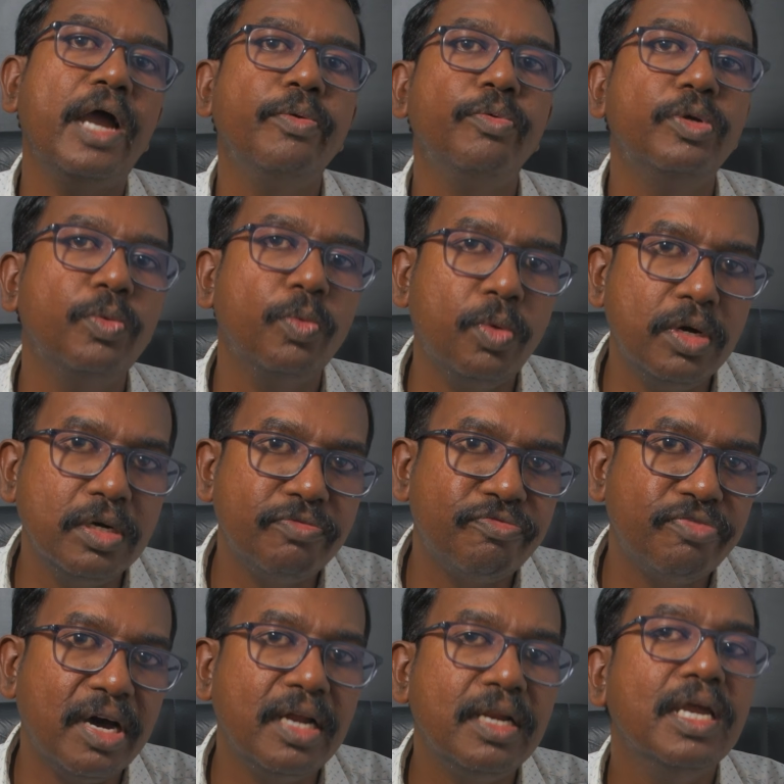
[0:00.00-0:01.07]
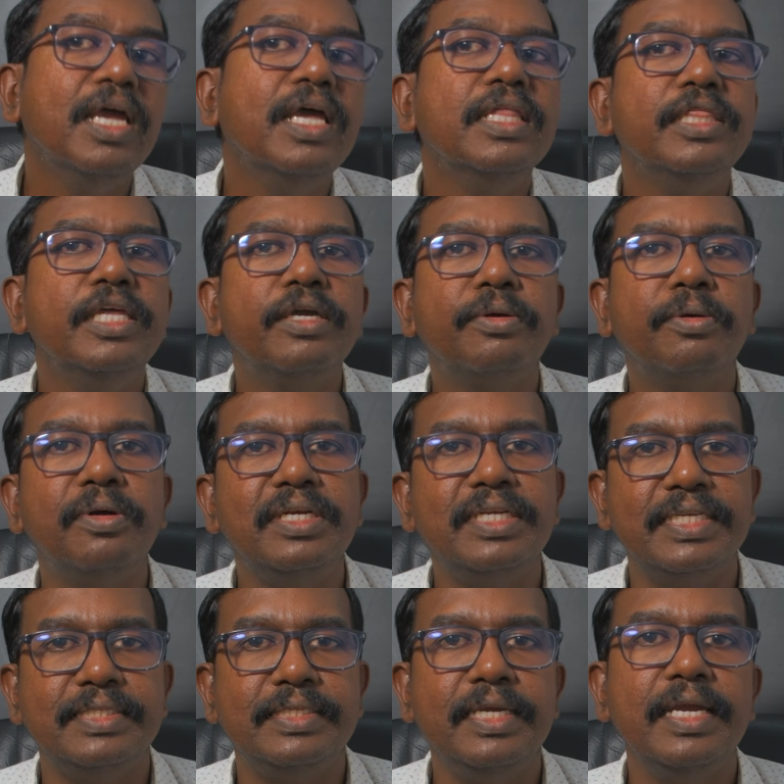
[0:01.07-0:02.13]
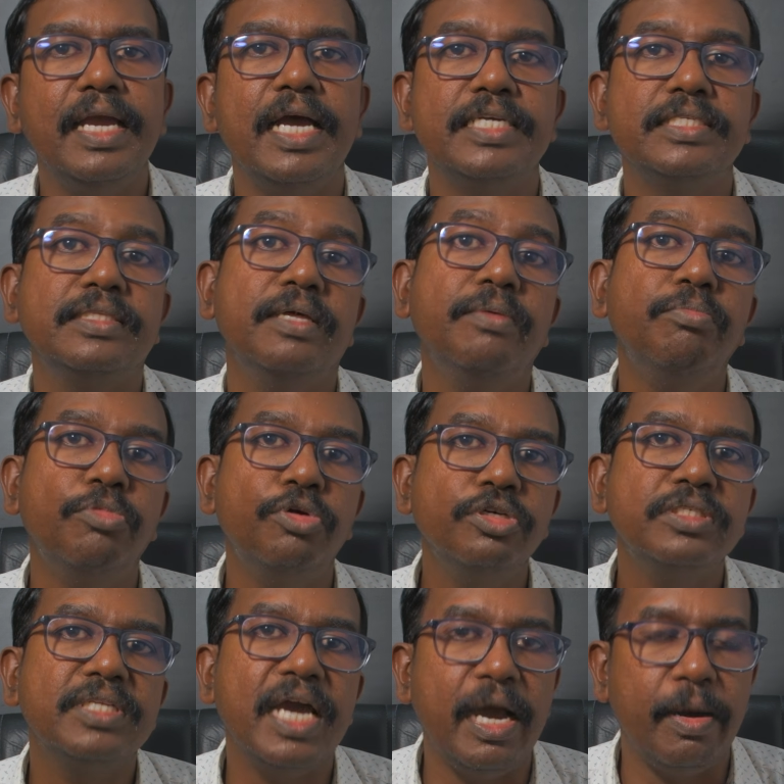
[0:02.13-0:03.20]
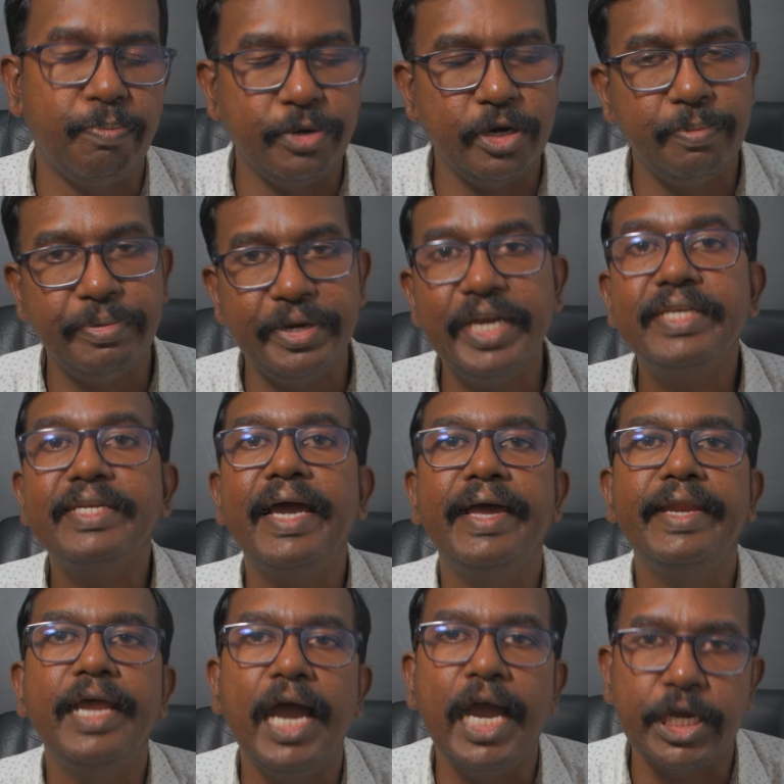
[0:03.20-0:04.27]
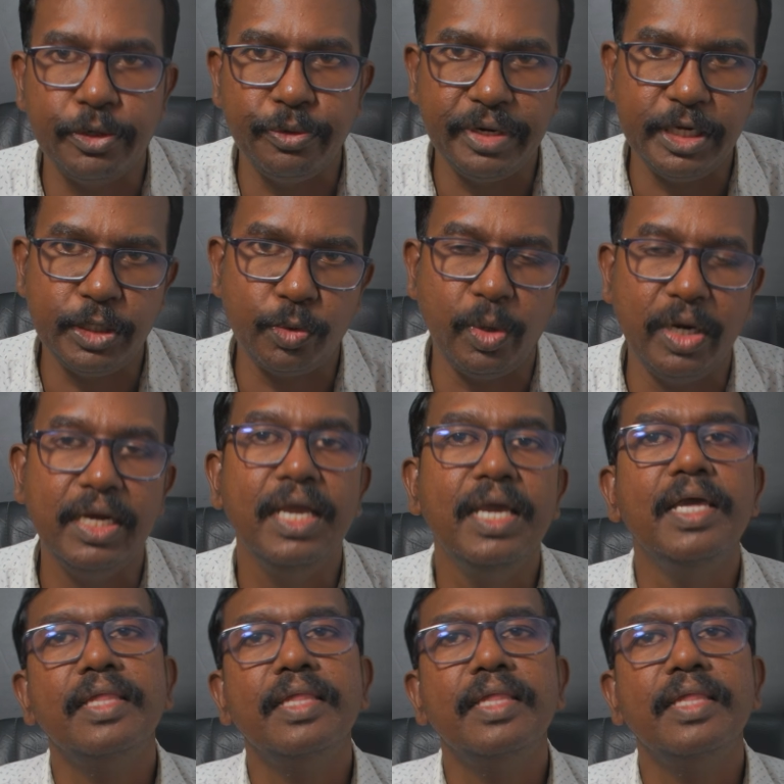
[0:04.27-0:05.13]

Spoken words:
I would vote for the cold testing as the most appropriate and accurate one.